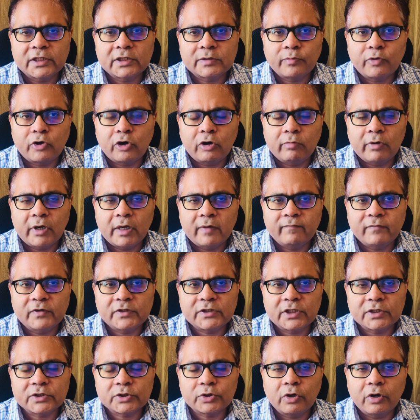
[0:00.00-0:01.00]
problem which
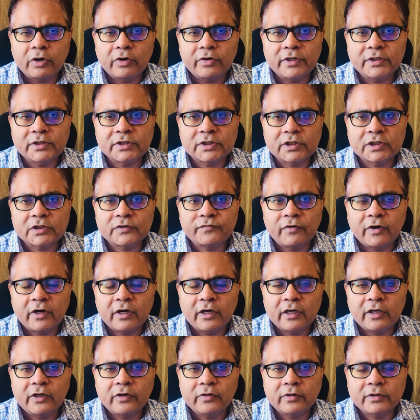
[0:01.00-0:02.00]
has got research
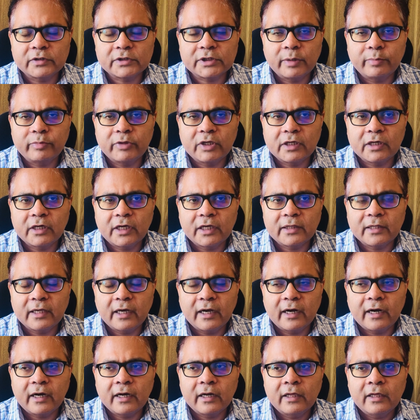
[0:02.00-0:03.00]
funding or something like
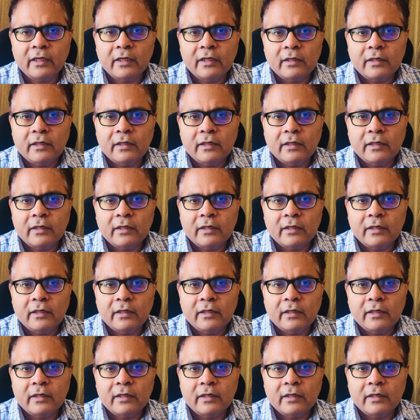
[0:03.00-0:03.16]
that,